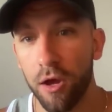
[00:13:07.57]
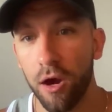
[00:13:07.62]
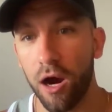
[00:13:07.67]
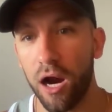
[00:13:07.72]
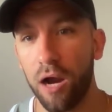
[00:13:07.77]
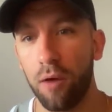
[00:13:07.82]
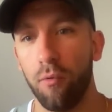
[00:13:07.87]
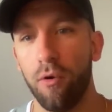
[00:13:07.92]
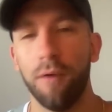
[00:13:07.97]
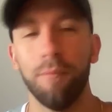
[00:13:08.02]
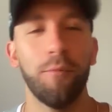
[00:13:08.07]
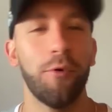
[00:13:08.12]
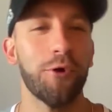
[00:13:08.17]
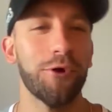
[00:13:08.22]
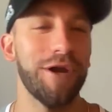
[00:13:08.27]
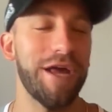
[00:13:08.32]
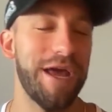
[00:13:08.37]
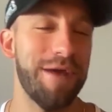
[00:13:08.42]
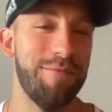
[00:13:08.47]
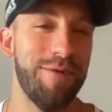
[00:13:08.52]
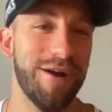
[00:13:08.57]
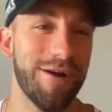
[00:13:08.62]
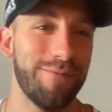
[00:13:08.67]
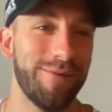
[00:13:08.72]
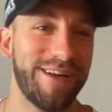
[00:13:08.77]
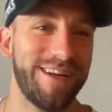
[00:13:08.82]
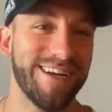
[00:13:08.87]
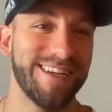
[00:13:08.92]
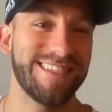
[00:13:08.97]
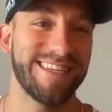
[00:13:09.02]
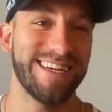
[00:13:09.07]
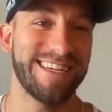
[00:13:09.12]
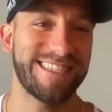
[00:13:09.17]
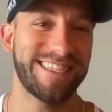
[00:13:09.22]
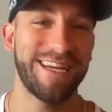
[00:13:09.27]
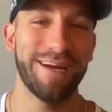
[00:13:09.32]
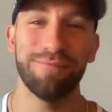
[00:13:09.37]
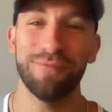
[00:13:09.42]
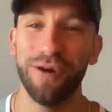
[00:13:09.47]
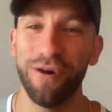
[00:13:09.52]
All right, one more name here because I
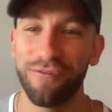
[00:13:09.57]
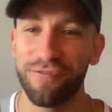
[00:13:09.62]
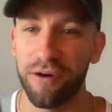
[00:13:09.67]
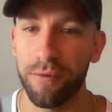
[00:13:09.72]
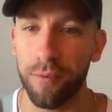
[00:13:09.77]
skipped over